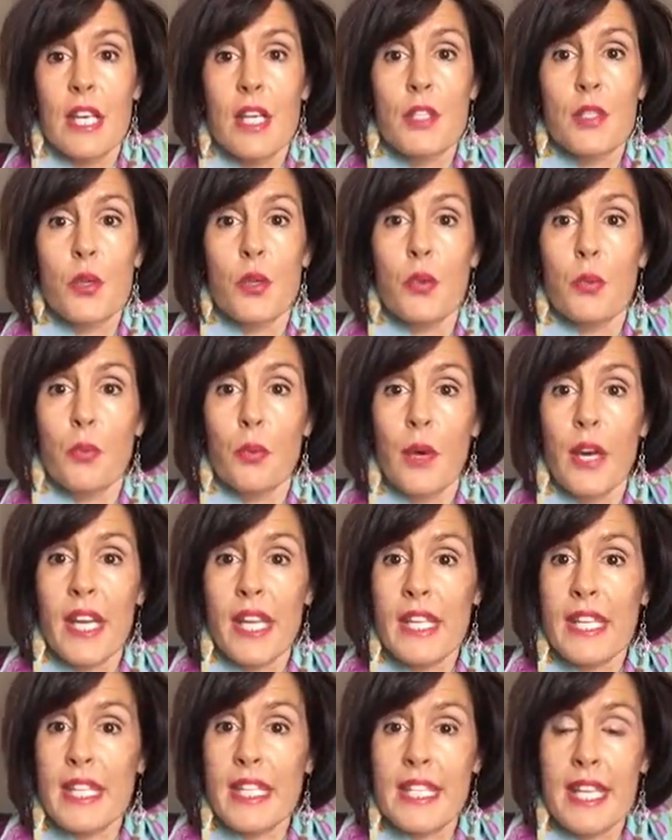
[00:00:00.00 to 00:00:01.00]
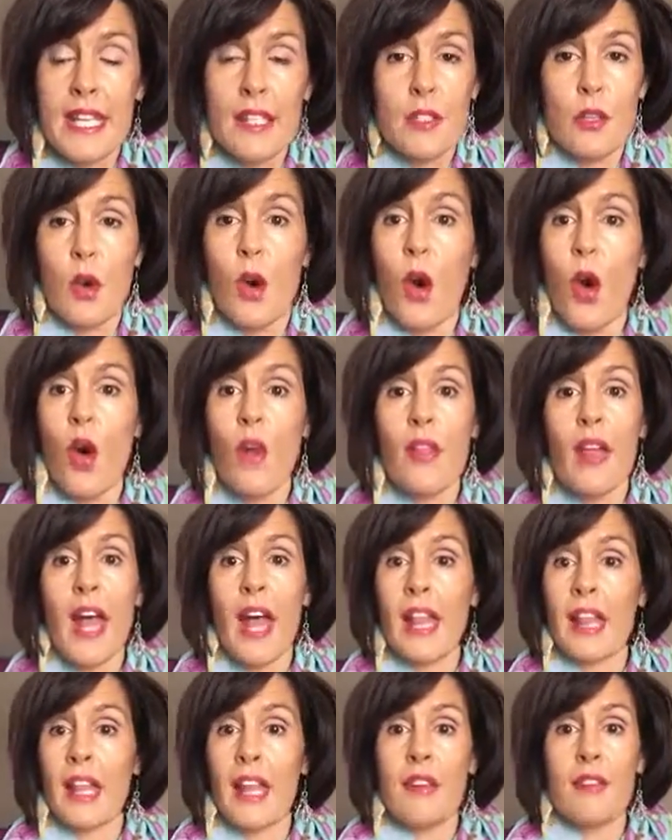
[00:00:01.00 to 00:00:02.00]
So the brain sends all
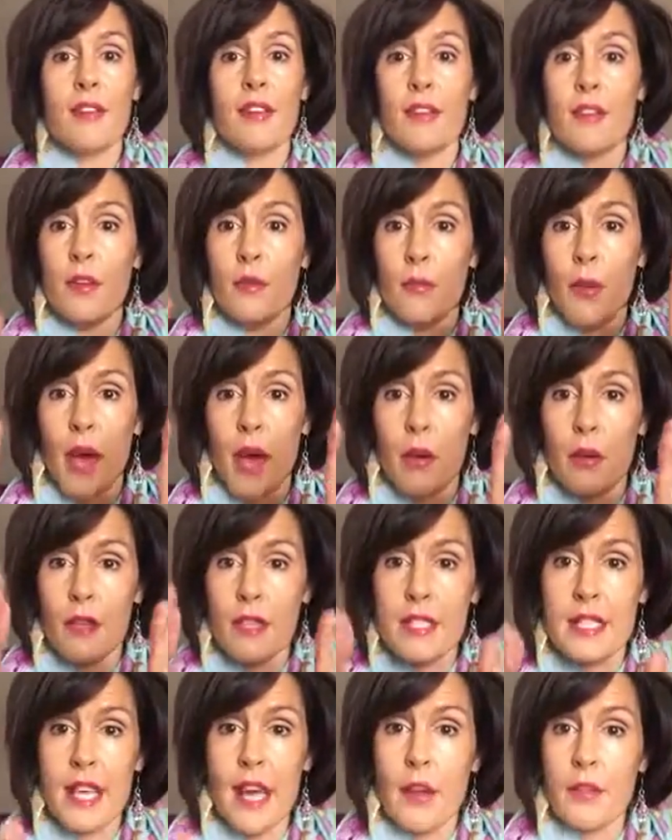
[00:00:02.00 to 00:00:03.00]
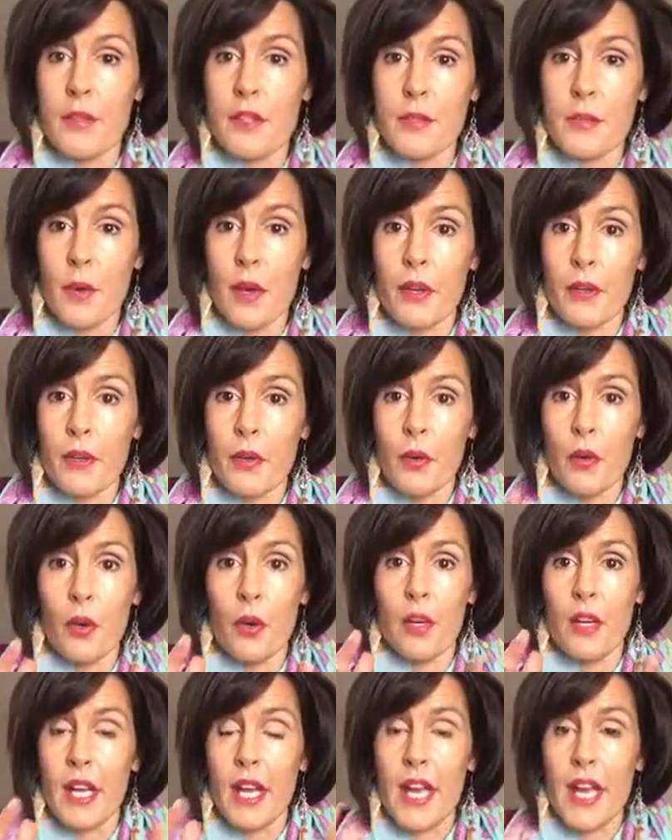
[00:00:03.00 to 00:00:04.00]
that life-giving power down the spinal
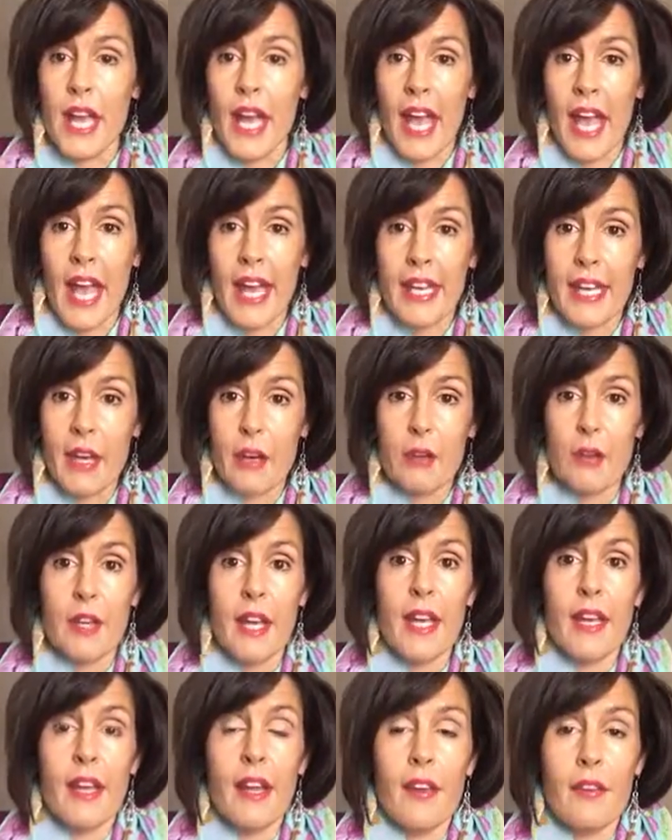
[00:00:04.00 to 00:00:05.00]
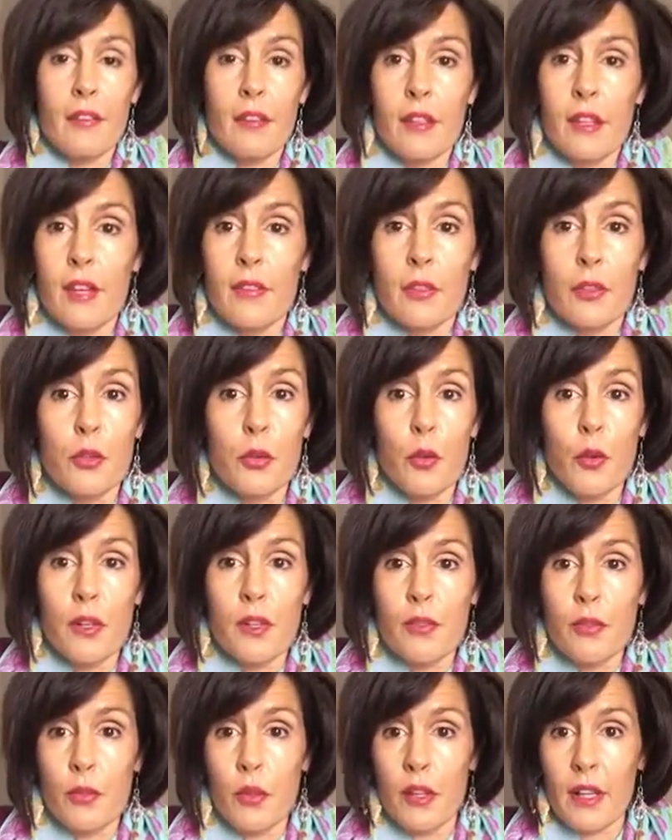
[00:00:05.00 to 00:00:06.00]
cord and out at every level,
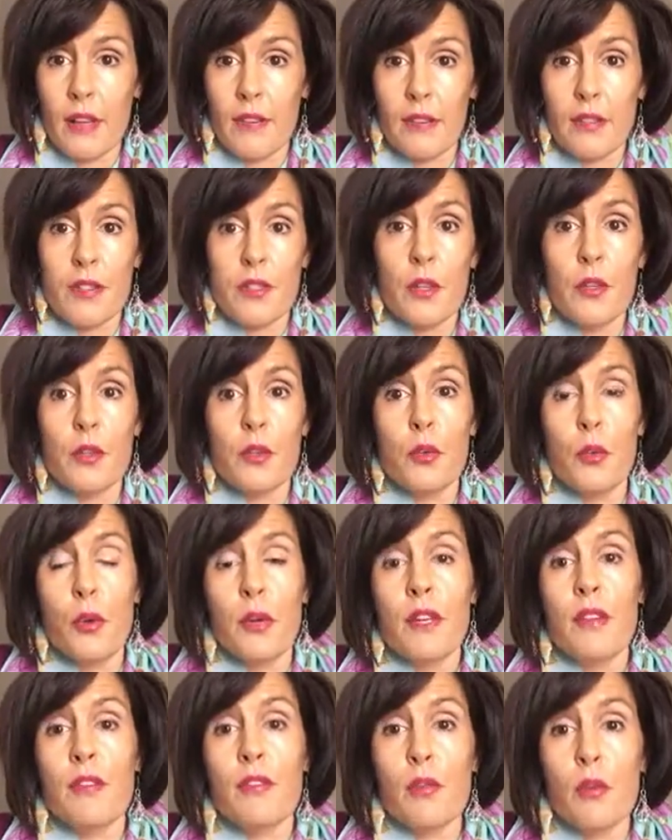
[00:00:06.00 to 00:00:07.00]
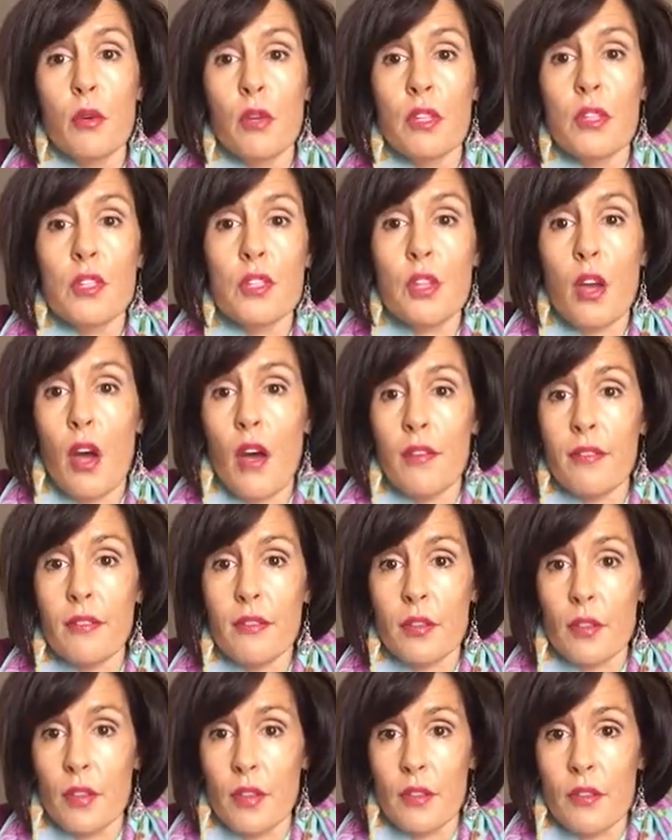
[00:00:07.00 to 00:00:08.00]
24 levels. There are 24 soft
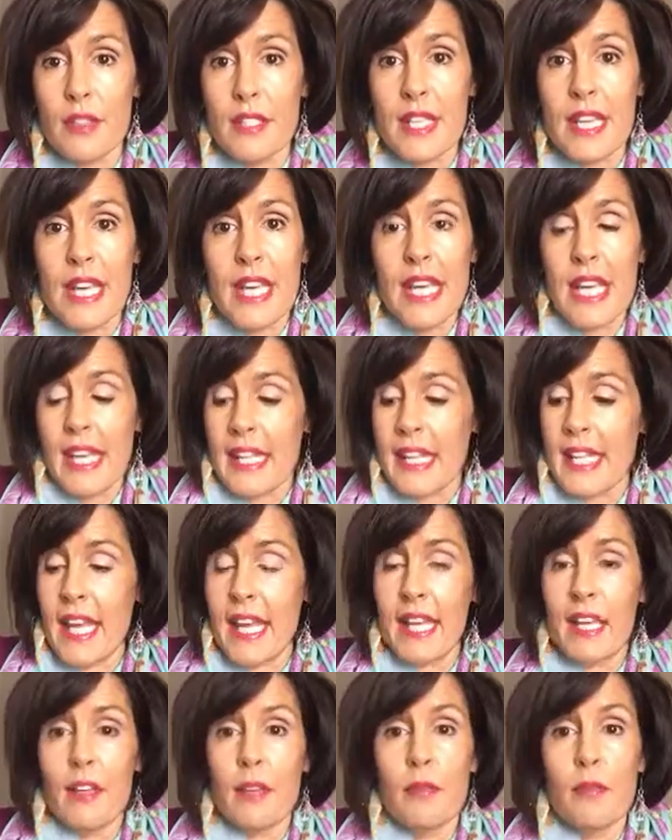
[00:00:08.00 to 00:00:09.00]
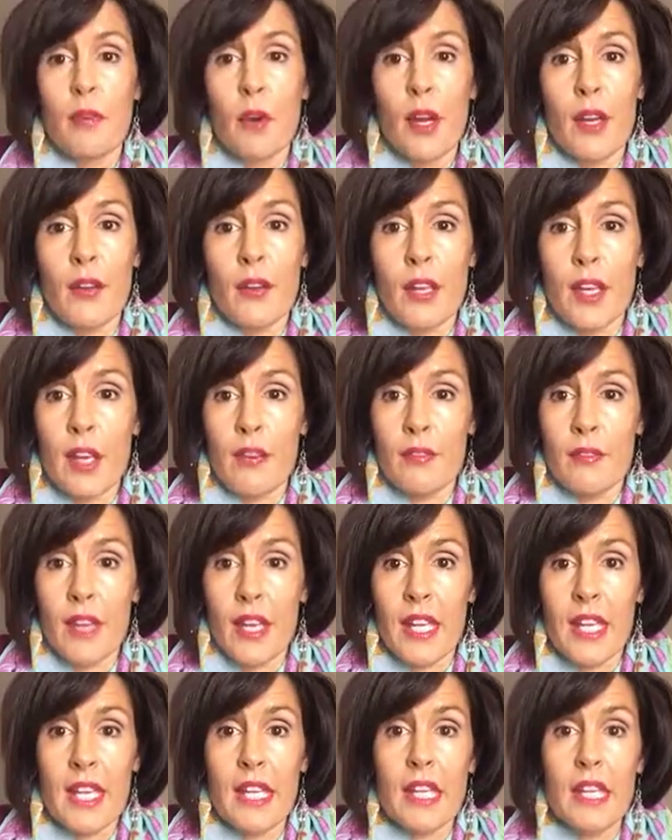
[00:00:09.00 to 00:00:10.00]
nerves that
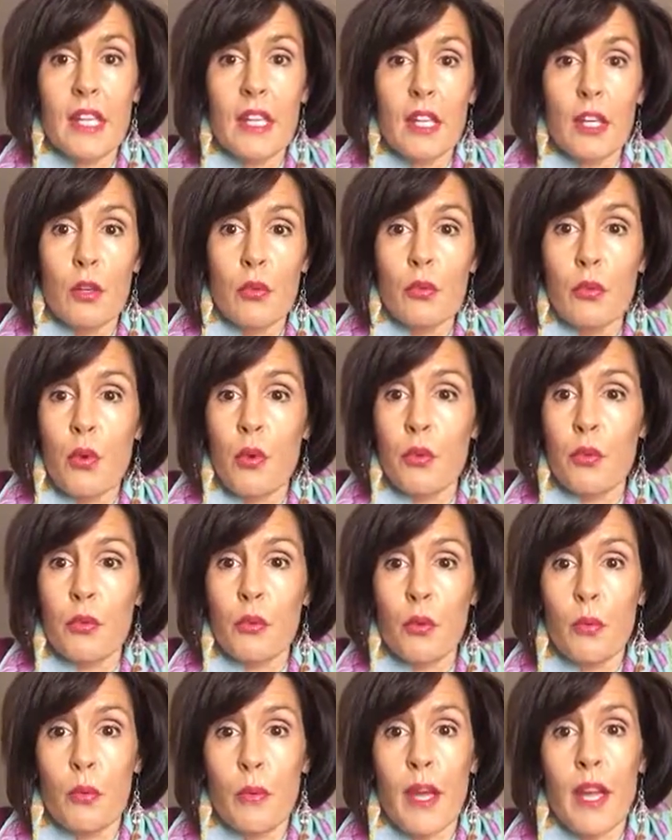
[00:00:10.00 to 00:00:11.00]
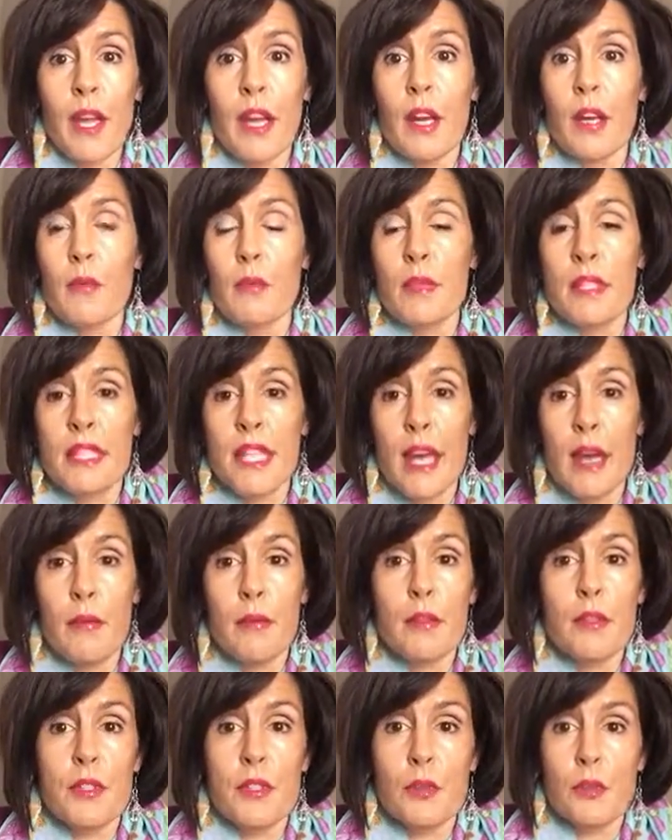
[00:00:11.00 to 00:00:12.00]
convey healing, growth, repair,
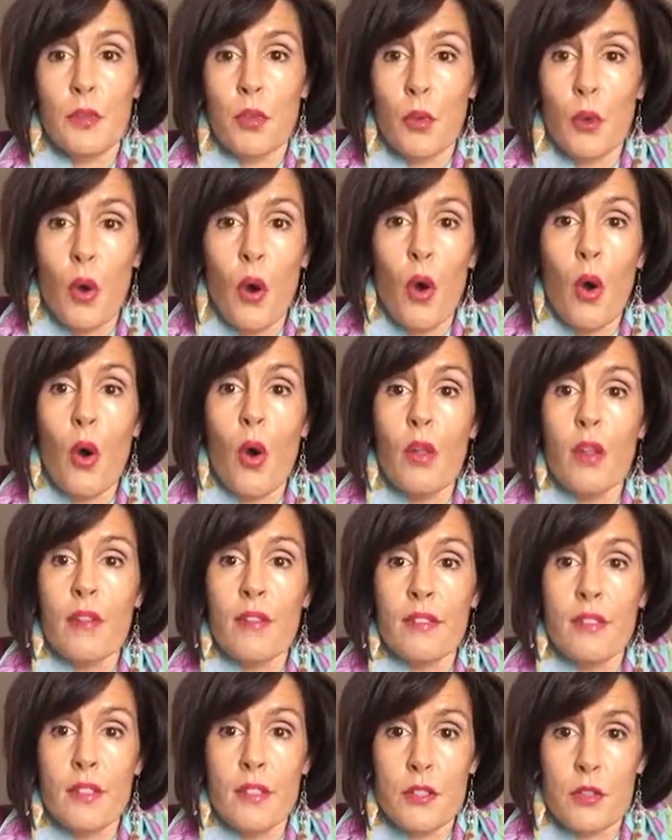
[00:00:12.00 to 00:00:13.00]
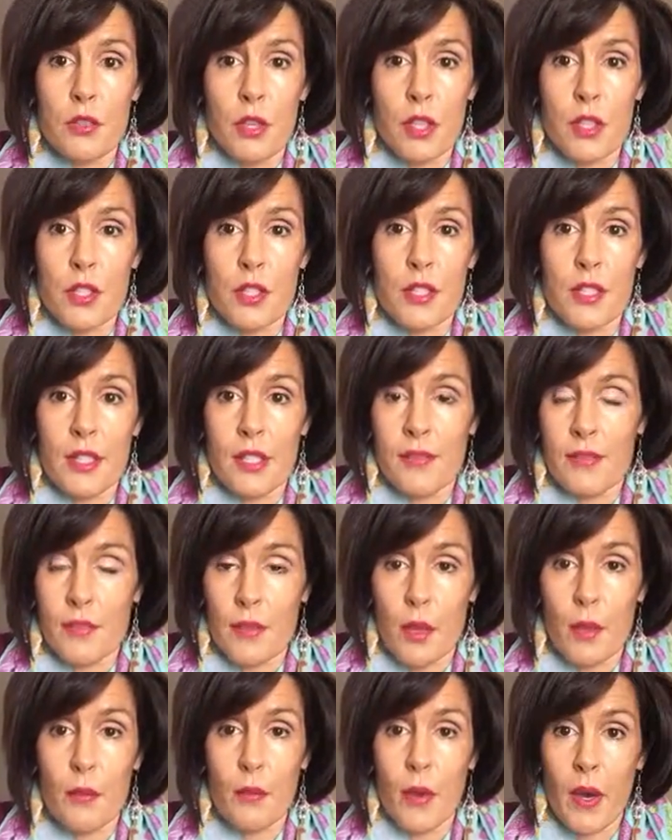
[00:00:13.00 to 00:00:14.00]
metabolism to all of the structures on
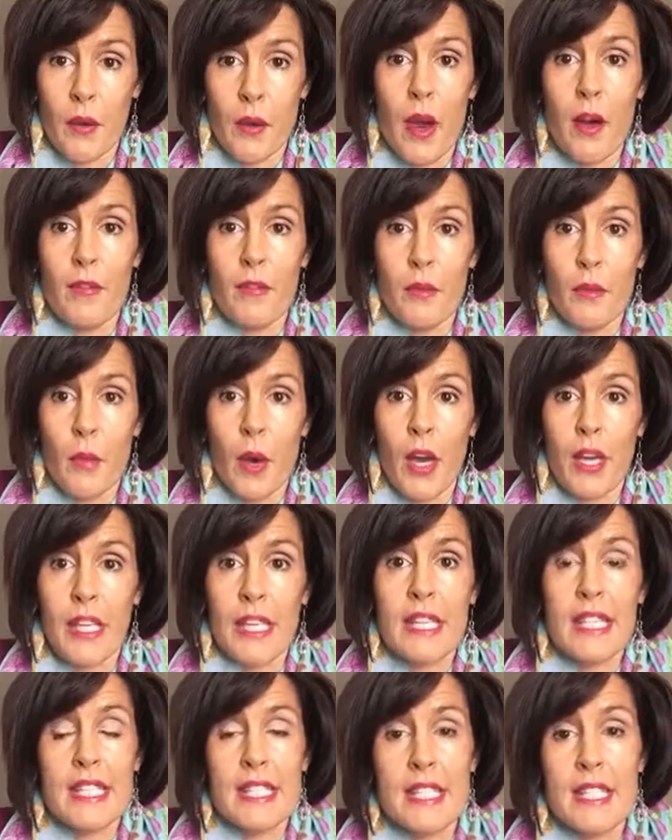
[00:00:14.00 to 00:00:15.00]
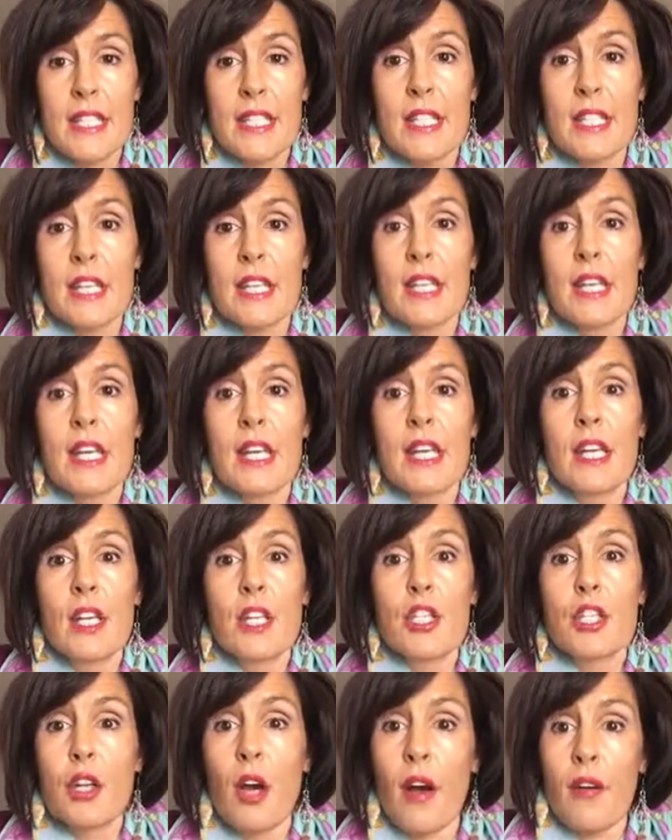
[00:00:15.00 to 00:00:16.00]
the body. This is the
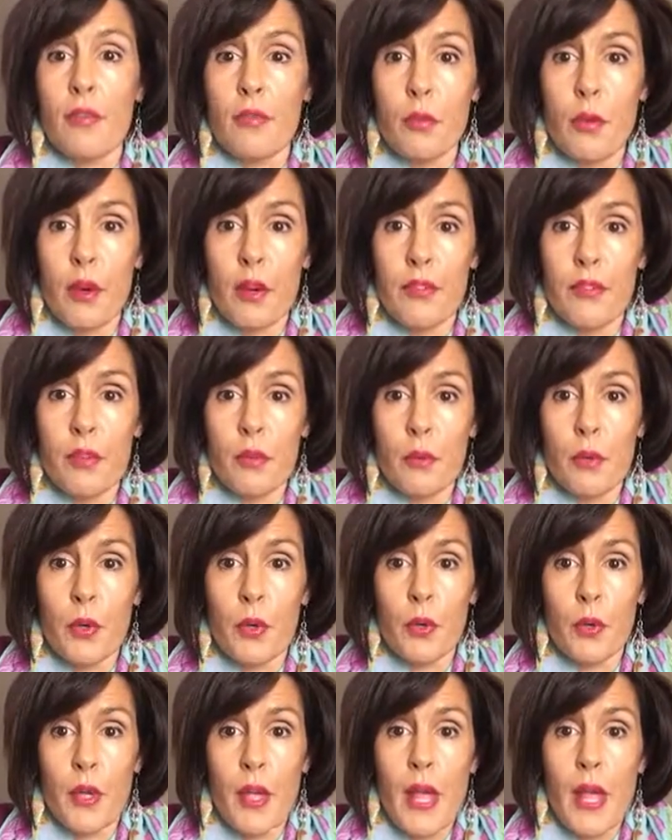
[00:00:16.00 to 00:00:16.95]
software, if you will.